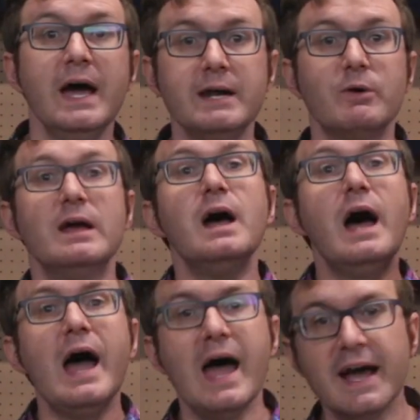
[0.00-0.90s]
Anyway,
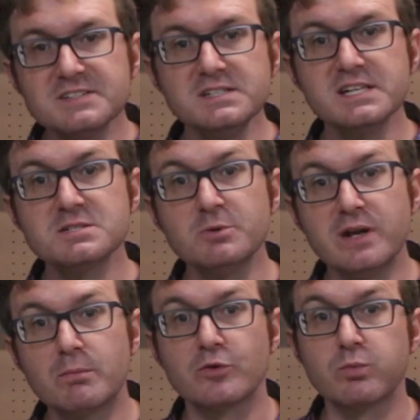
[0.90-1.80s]
hexadecimal
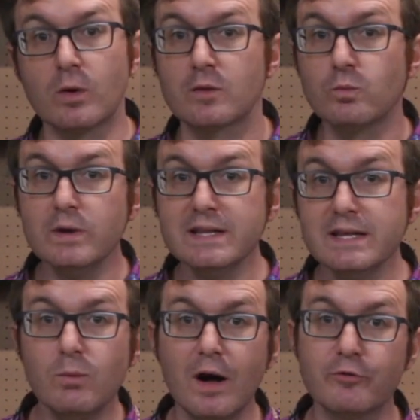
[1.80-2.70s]
numbers work
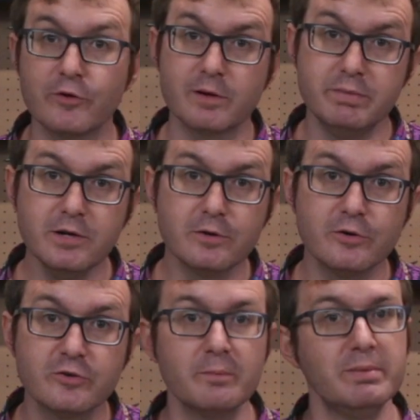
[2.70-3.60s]
really well for
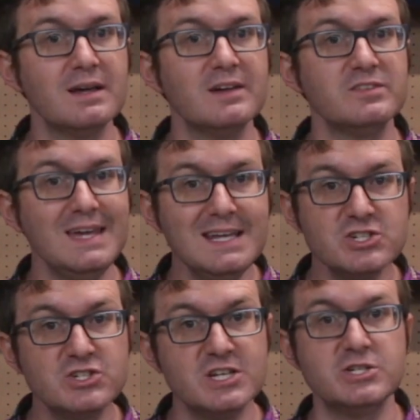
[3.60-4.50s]
computers because
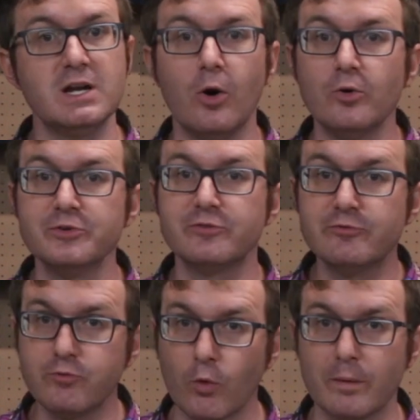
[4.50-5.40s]
each digit holds
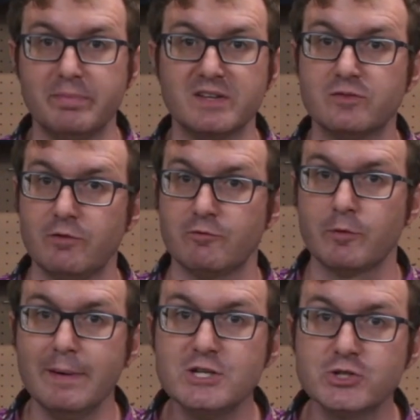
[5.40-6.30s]
four bits of
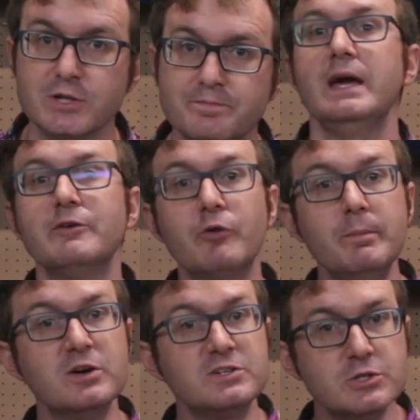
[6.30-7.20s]
information. And if
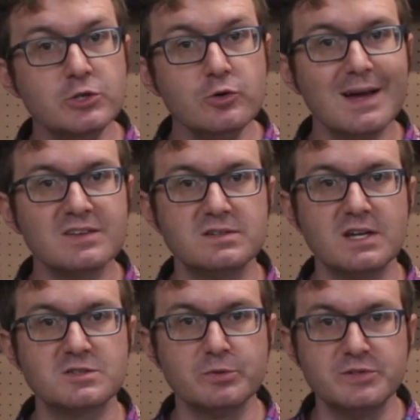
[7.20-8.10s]
we put two
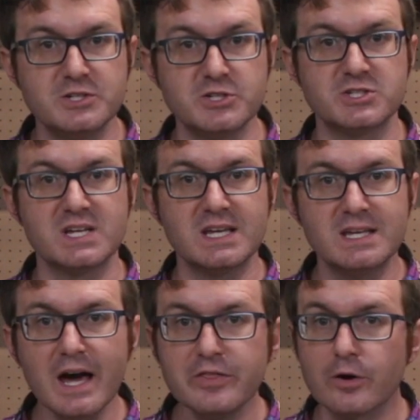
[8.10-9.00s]
hexadecimal digits
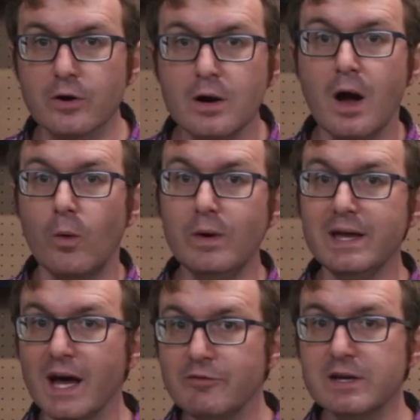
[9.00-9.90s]
together,
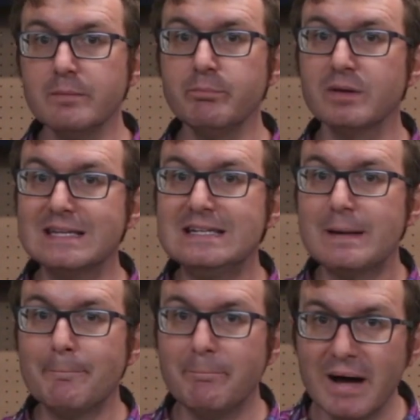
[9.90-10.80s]
we have a
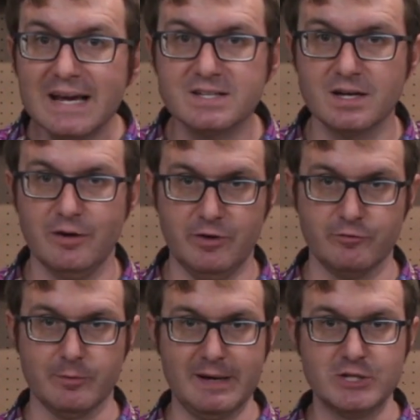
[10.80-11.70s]
complete byte of
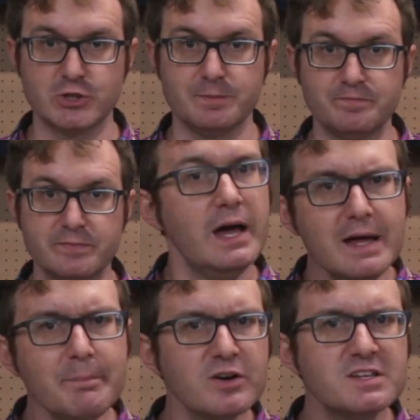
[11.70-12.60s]
information. And
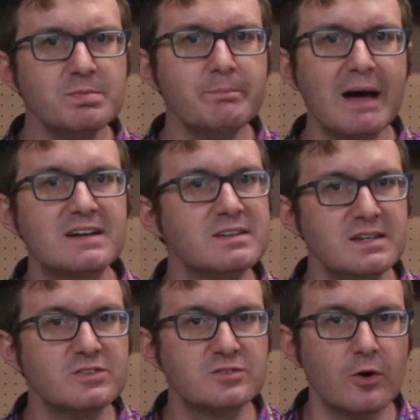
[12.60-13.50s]
that brings me back to
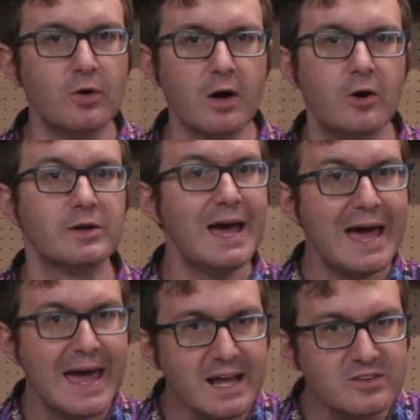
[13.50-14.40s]
these so-called
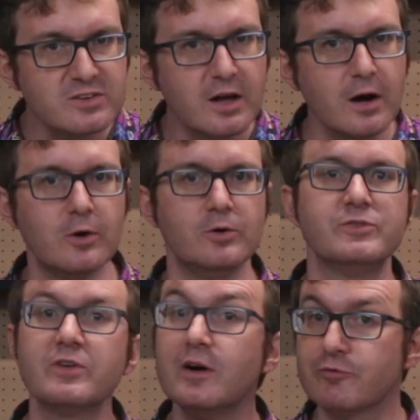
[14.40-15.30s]
hex
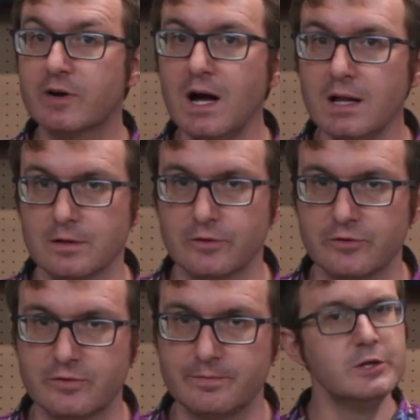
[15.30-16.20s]
codes for
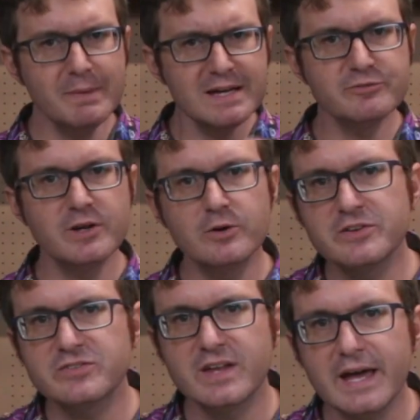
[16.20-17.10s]
colors. You may have
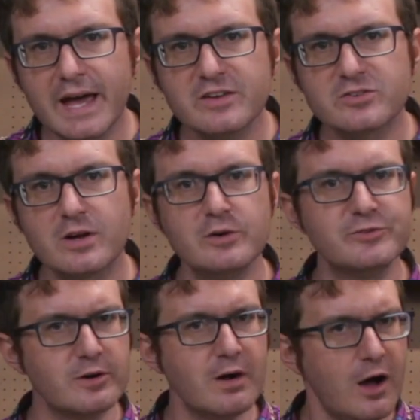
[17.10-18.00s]
noticed that hex
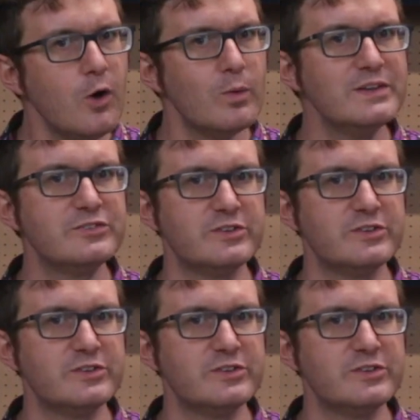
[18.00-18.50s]
codes are always